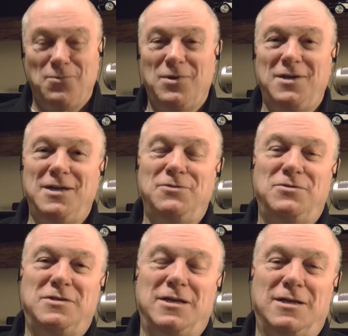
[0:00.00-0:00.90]
What an
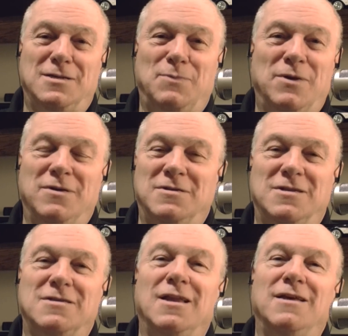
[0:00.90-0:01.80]
interesting experience
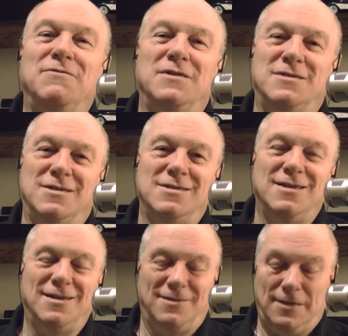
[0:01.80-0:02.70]
this life is,
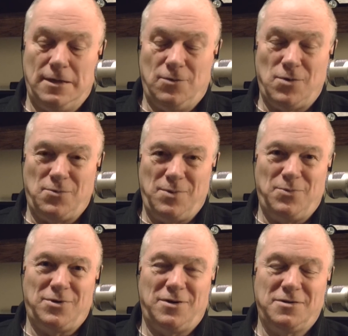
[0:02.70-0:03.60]
isn't it? What we
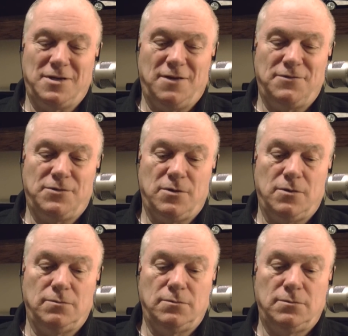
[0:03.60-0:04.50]
put ourselves
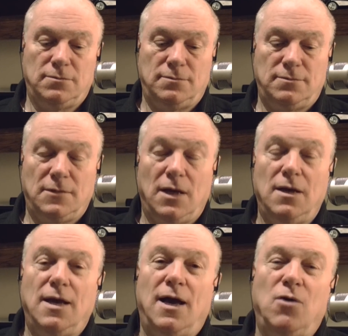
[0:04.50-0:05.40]
through.
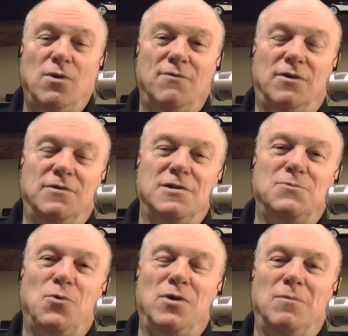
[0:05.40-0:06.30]
However, at this
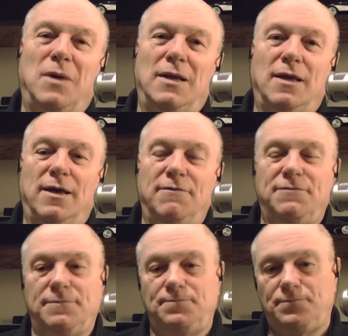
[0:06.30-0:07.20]
point in my
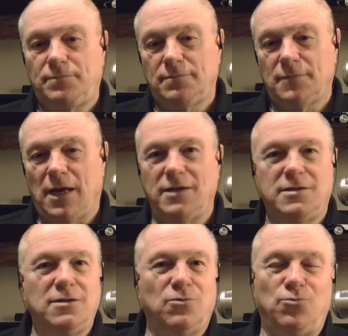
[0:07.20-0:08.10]
life, I still